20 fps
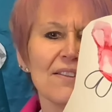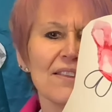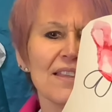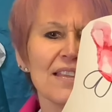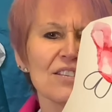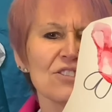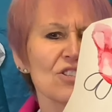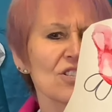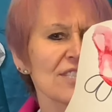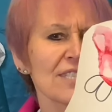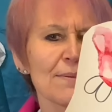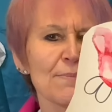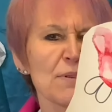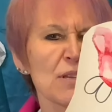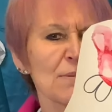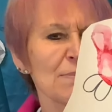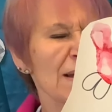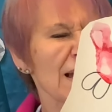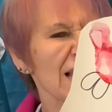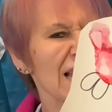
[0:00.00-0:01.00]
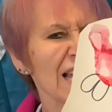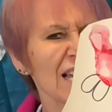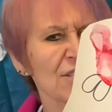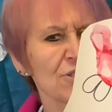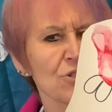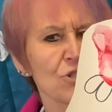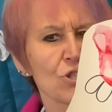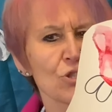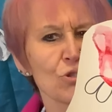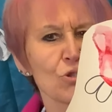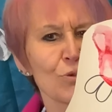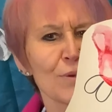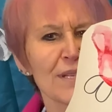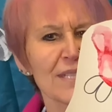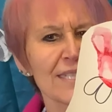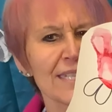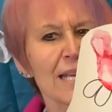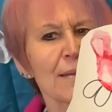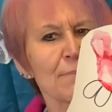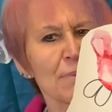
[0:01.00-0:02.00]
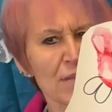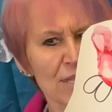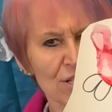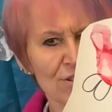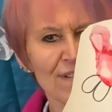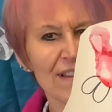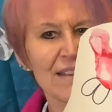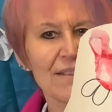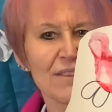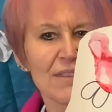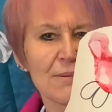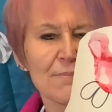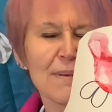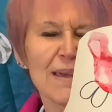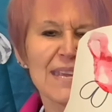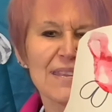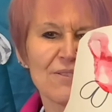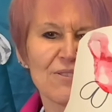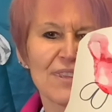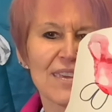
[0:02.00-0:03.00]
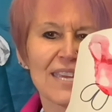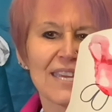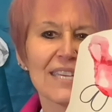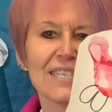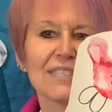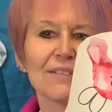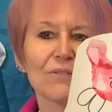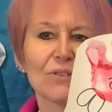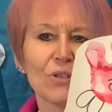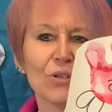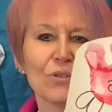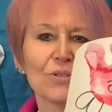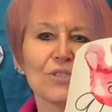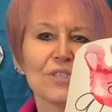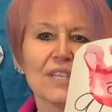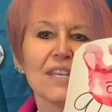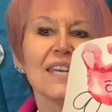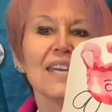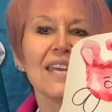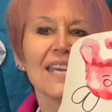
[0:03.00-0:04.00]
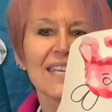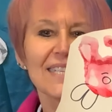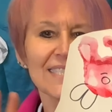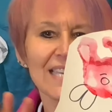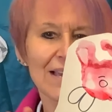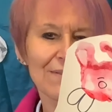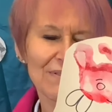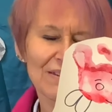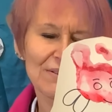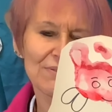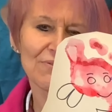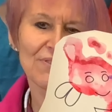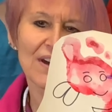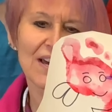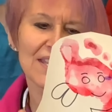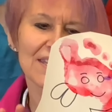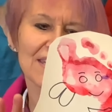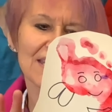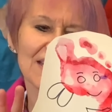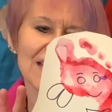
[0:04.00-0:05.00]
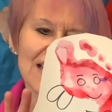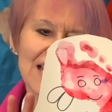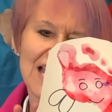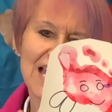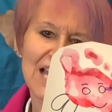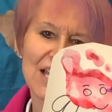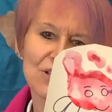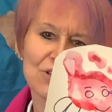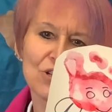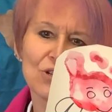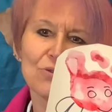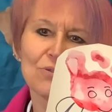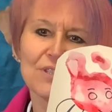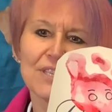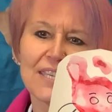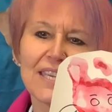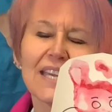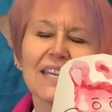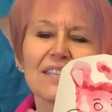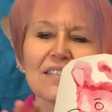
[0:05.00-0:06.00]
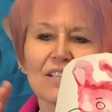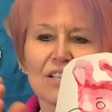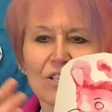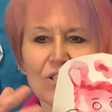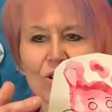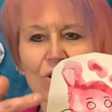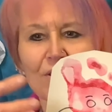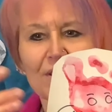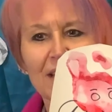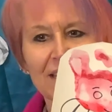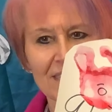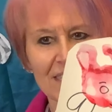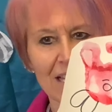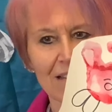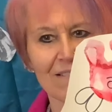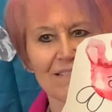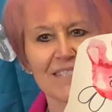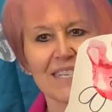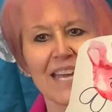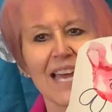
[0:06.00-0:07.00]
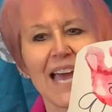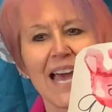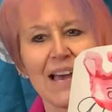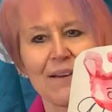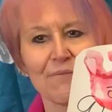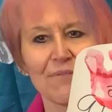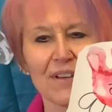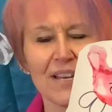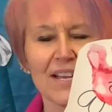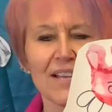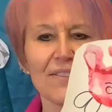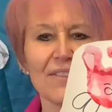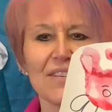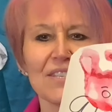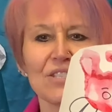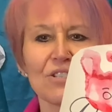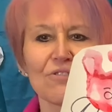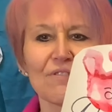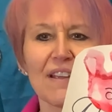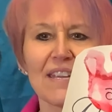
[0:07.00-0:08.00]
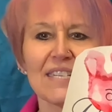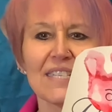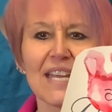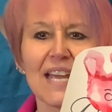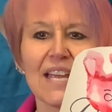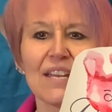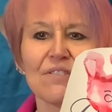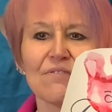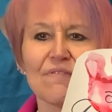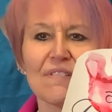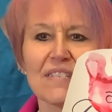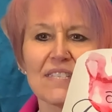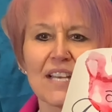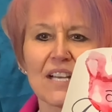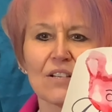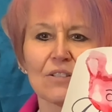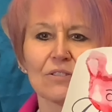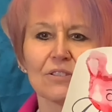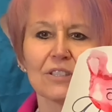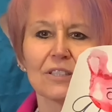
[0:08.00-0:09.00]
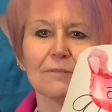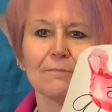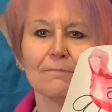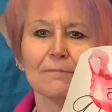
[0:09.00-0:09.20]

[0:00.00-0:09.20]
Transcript: That's just something you might like to do to extend, but the great, the main thing is, of course, is having fun and using it, not necessarily to have this great end result.